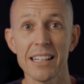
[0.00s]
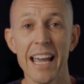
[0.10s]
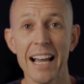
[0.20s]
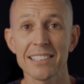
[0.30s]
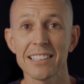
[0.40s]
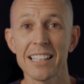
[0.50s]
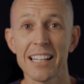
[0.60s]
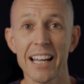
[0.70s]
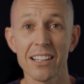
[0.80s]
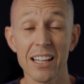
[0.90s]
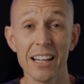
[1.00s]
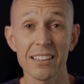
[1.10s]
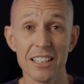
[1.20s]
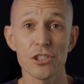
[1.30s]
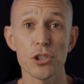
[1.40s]
the axle in and out
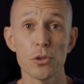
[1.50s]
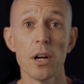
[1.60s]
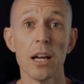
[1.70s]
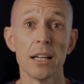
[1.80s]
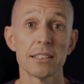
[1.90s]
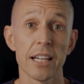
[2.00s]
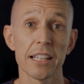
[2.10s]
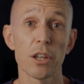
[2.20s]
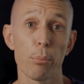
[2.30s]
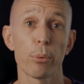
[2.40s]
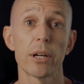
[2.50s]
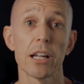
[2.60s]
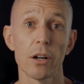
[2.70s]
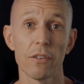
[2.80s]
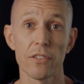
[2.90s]
unless you take the
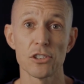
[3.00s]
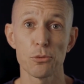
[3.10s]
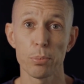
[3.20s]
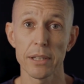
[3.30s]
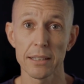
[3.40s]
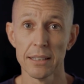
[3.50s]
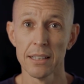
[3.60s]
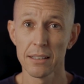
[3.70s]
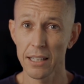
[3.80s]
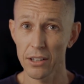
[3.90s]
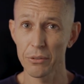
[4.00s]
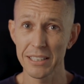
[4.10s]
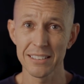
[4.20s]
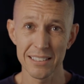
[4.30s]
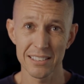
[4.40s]
preload off the spring. Now, the
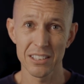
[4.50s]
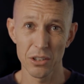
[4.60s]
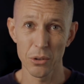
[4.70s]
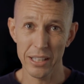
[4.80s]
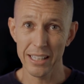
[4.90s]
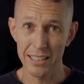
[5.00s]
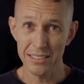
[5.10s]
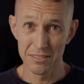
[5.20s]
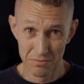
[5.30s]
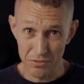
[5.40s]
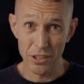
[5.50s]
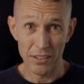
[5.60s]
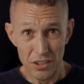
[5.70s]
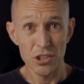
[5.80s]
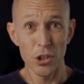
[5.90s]
reason this is annoying is you
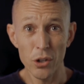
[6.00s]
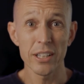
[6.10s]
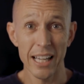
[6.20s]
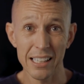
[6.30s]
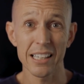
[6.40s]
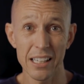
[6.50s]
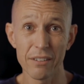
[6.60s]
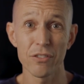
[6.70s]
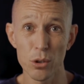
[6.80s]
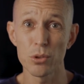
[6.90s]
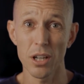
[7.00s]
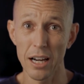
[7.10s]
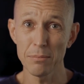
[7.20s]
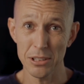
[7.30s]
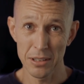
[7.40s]
have to turn the Allen key a few
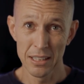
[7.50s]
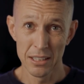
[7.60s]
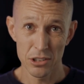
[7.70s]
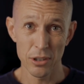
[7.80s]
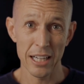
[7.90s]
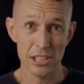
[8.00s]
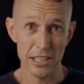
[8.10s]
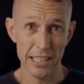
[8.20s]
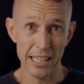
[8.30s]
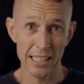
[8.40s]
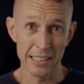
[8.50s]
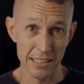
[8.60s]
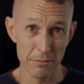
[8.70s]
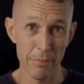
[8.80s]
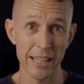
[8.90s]
times to actually get it
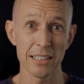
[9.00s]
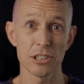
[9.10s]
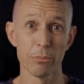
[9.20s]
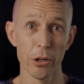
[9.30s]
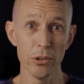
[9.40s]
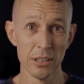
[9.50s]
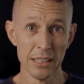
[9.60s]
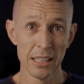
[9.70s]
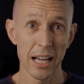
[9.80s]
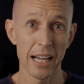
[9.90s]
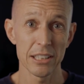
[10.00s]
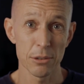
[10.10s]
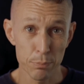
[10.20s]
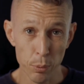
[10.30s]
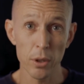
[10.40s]
into the maintenance mode, and to
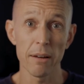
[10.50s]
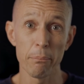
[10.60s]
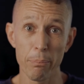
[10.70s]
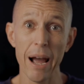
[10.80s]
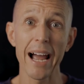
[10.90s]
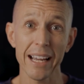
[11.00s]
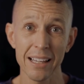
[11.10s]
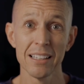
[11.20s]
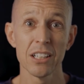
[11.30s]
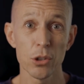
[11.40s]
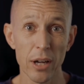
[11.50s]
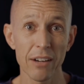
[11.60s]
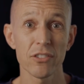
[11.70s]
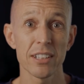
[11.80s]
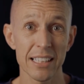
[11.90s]
put it back you
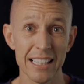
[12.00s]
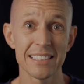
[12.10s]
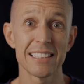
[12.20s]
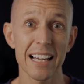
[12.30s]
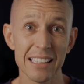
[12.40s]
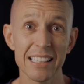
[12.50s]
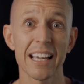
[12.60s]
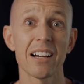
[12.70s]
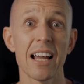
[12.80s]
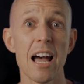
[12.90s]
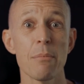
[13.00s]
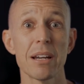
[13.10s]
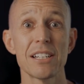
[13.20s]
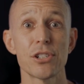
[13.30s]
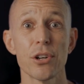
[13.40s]
have to exactly count how
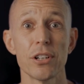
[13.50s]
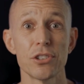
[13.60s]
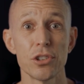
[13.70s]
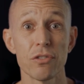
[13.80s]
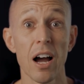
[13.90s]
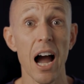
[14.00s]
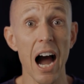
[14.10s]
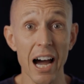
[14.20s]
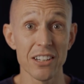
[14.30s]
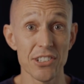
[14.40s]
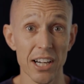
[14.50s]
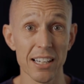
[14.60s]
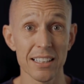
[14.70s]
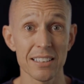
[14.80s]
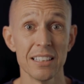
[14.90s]
many turns you've undone
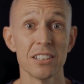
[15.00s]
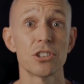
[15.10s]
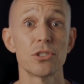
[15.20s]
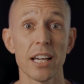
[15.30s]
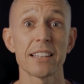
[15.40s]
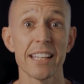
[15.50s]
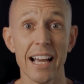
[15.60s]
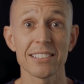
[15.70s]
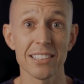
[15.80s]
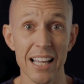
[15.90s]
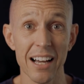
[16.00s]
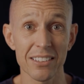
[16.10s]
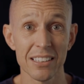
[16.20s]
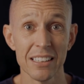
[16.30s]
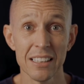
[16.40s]
it to take the axle out.
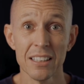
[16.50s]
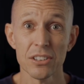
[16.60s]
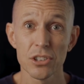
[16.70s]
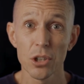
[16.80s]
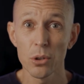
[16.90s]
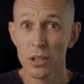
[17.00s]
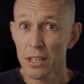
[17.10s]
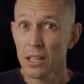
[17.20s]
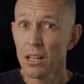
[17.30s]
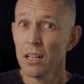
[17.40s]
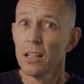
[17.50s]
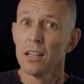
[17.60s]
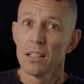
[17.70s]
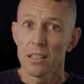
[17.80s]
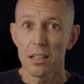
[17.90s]
So
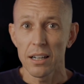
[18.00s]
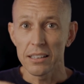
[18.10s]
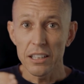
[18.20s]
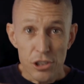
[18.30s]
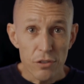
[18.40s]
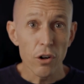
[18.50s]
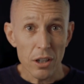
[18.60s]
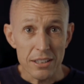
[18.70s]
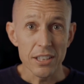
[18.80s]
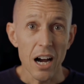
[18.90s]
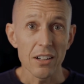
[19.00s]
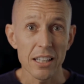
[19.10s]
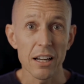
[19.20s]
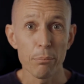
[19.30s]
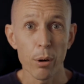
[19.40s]
unless you've got it dialed
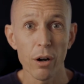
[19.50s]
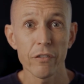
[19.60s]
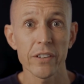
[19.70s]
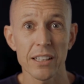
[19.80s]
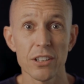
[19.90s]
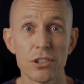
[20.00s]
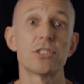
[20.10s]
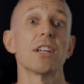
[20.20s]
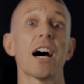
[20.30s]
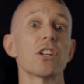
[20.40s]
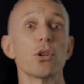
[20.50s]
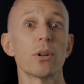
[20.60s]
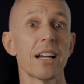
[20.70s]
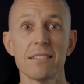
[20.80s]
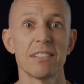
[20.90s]
in and perfect and you undo
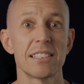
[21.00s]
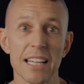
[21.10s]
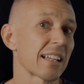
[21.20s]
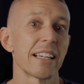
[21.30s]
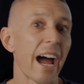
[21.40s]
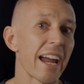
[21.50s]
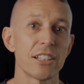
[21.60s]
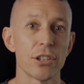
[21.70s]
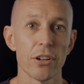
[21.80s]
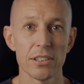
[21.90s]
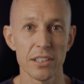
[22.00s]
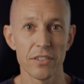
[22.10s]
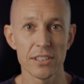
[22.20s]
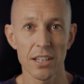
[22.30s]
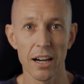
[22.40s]
it exactly 8 turns
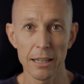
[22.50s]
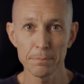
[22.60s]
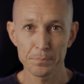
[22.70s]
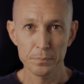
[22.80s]
every time,